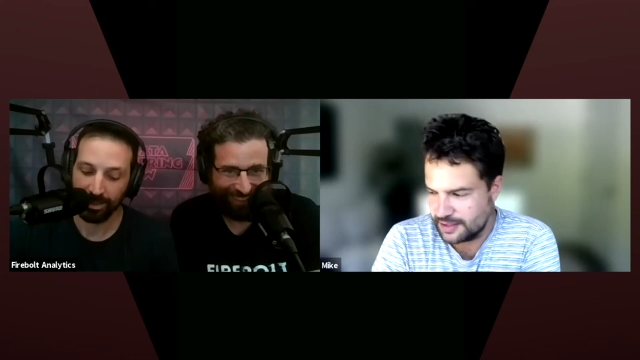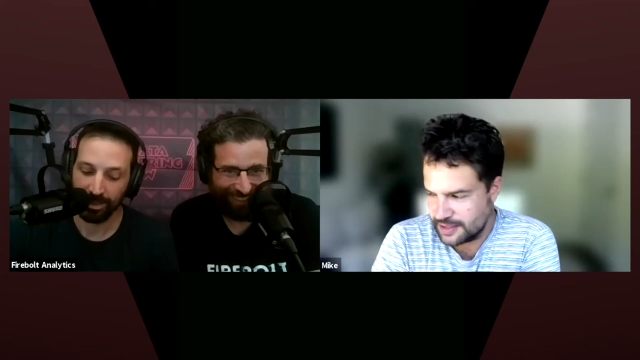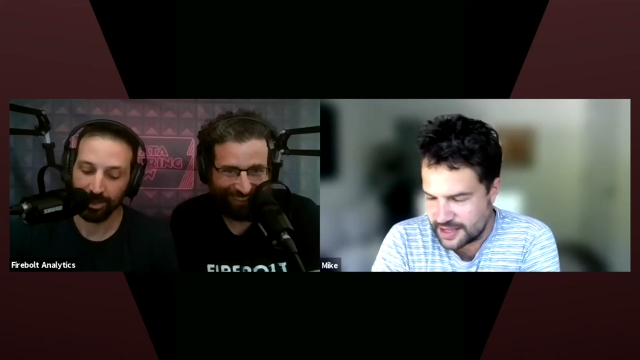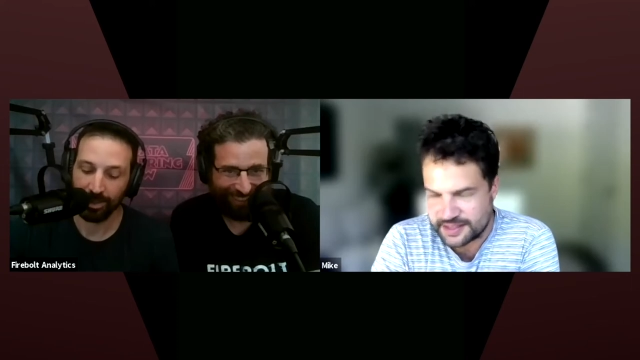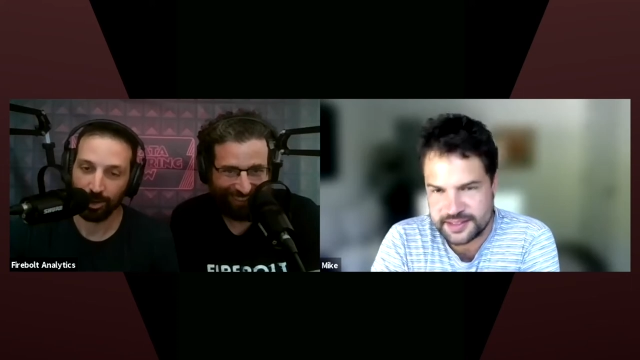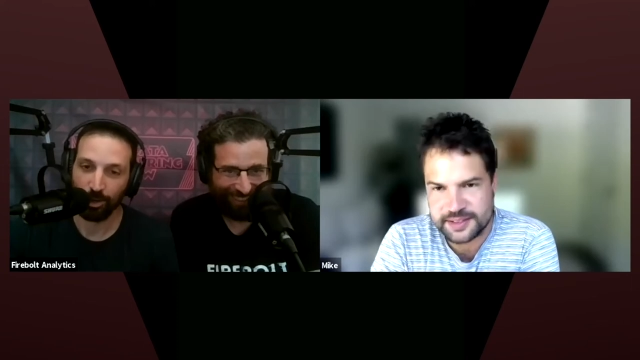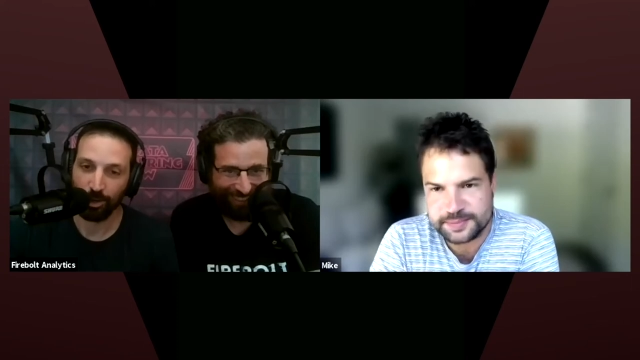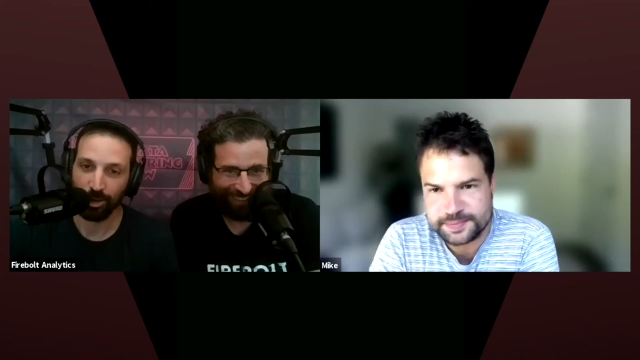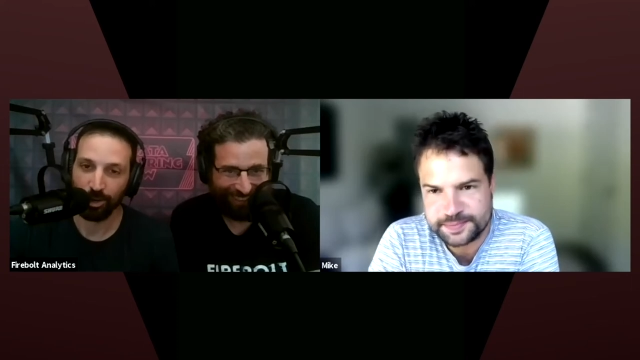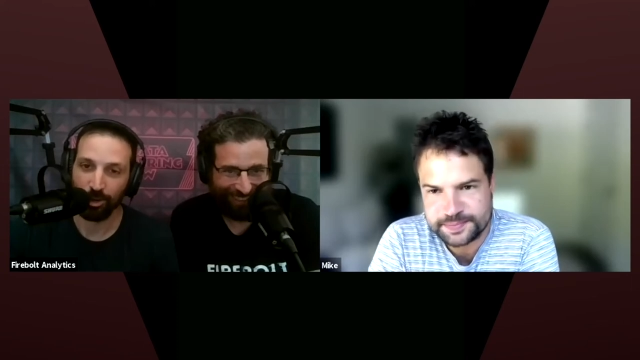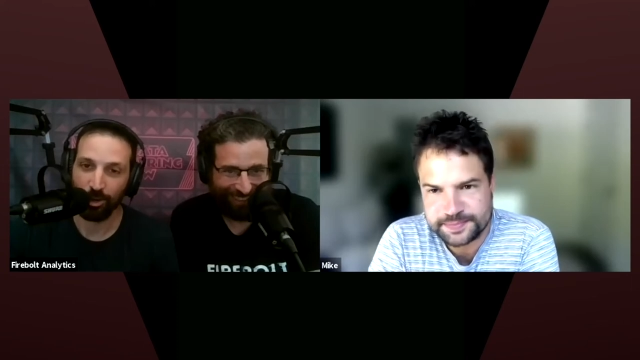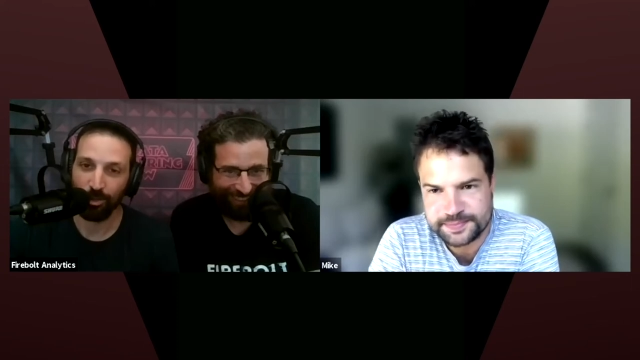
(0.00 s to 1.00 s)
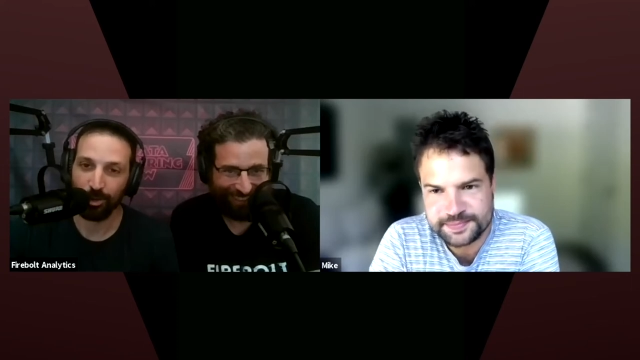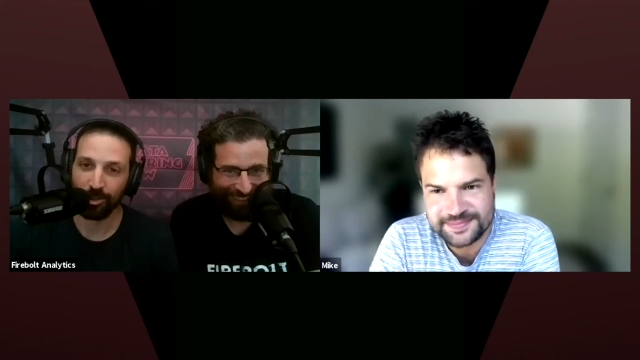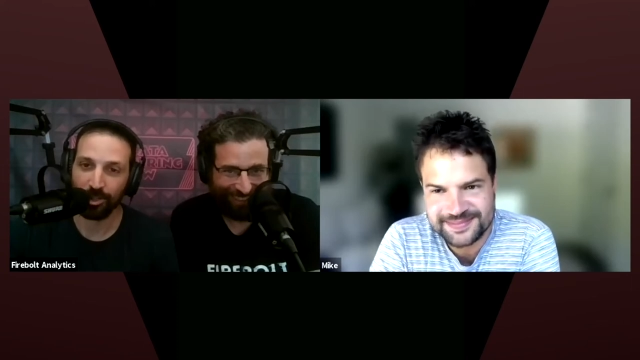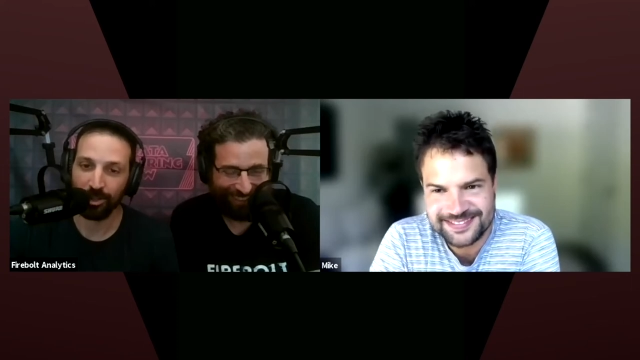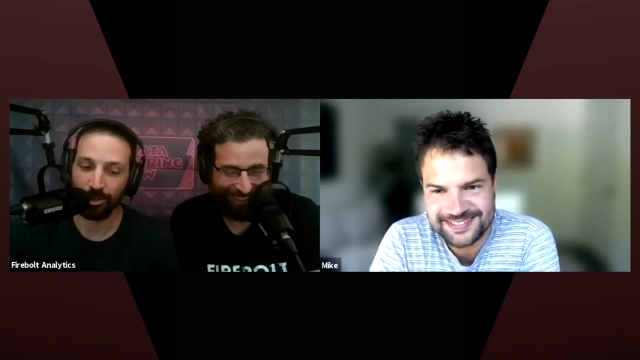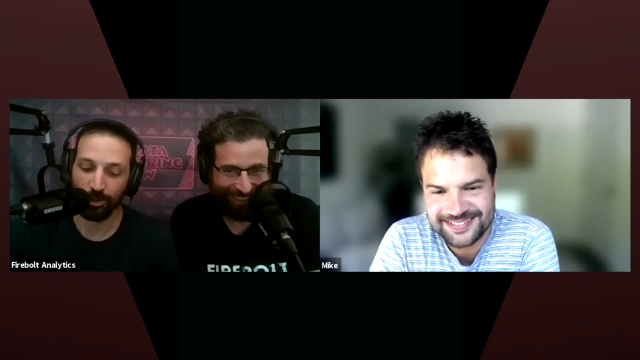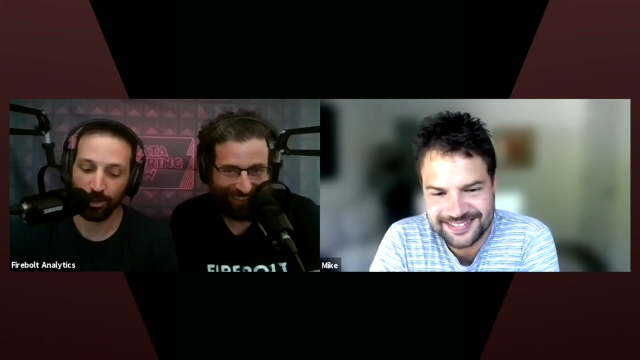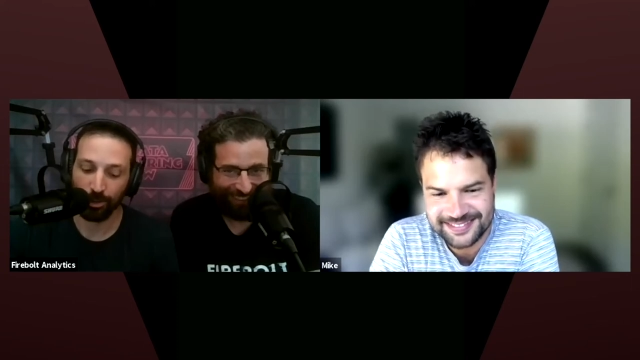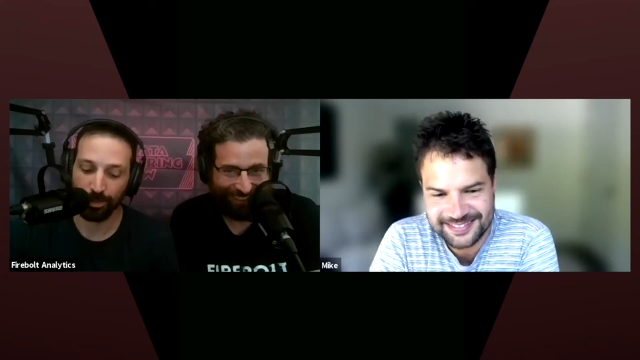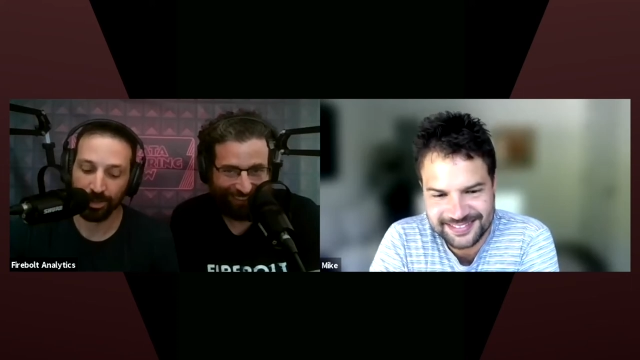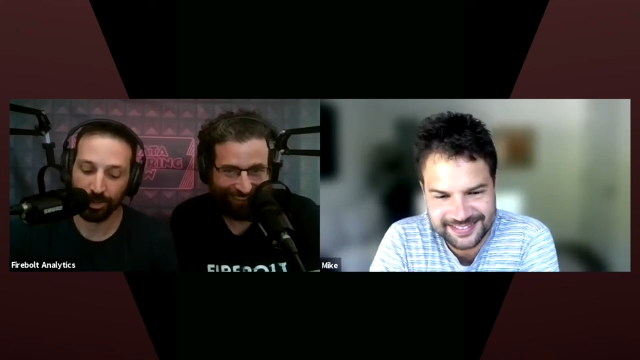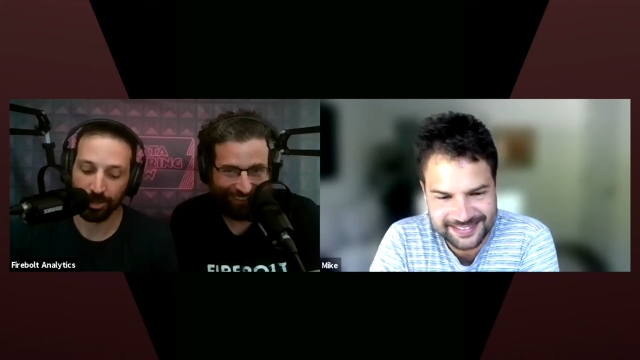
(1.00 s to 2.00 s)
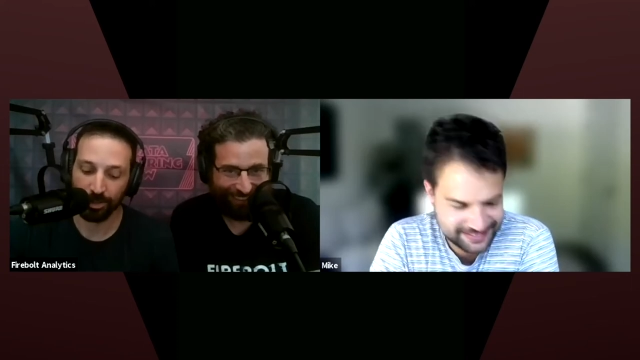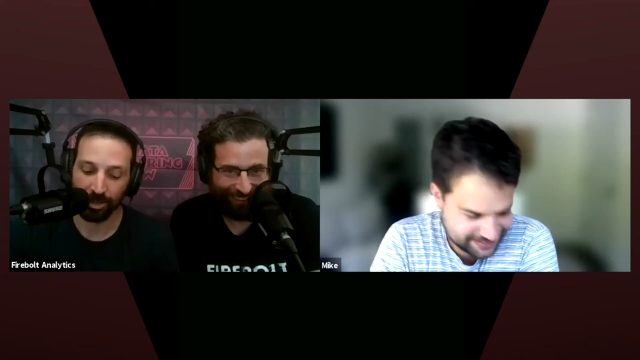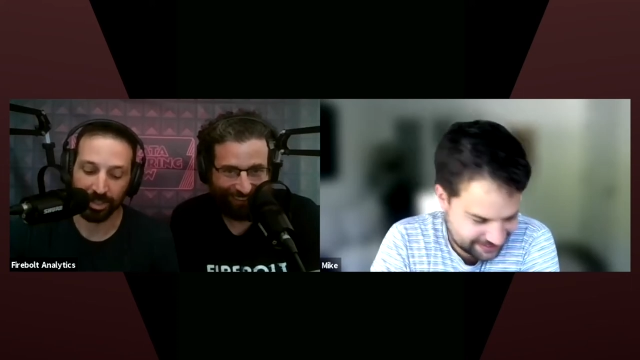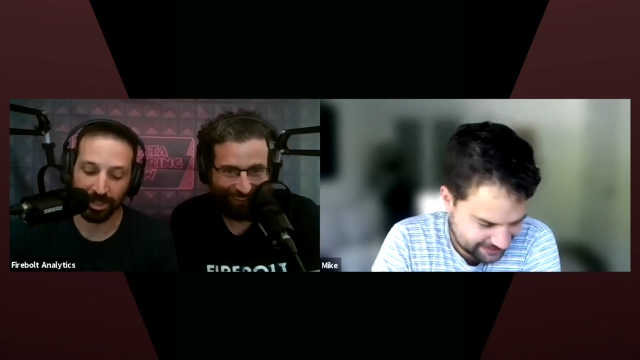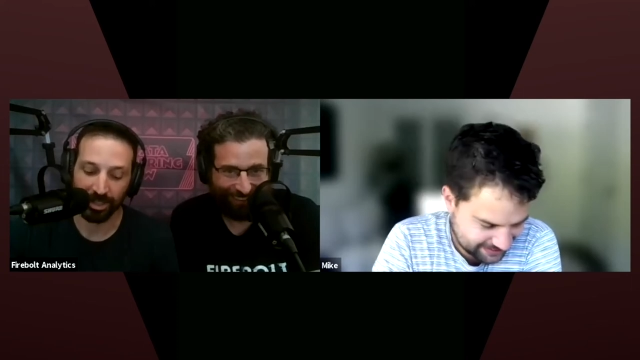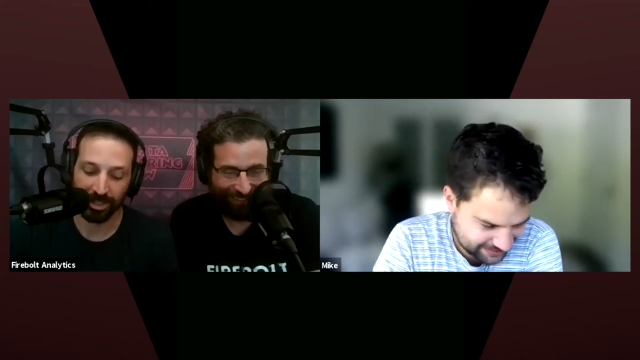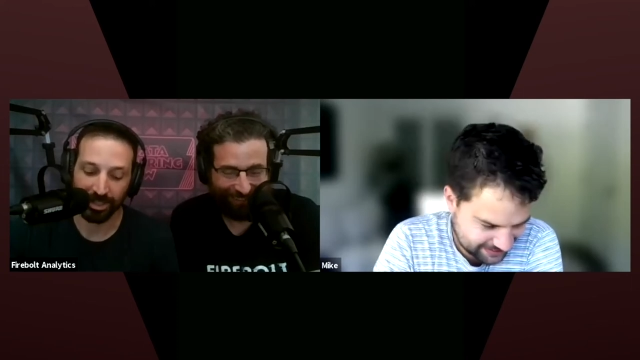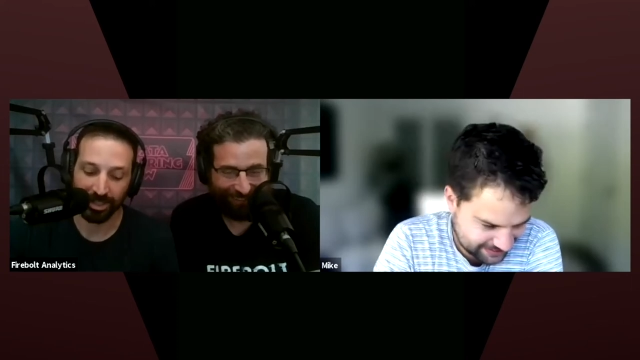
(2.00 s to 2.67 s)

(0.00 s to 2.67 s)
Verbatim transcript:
Speaker 1: Yes. Commercial or open source?